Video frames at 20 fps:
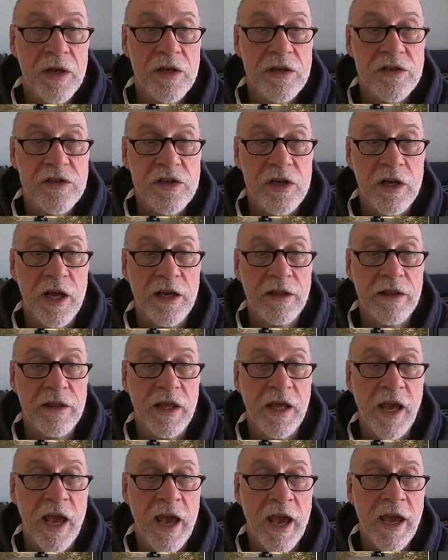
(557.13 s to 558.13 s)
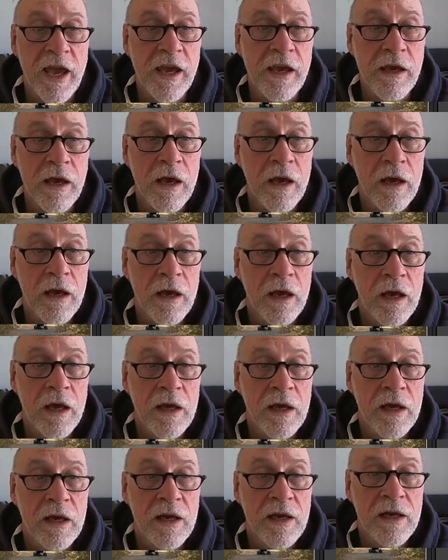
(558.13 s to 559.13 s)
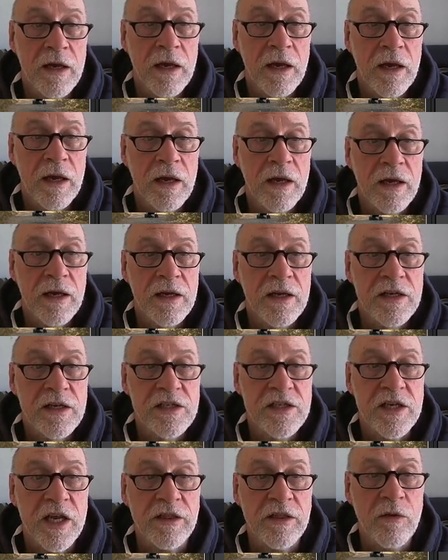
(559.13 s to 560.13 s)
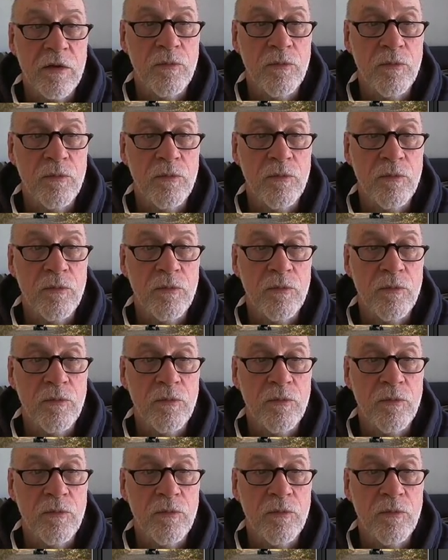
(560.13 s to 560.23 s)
Select the A, set the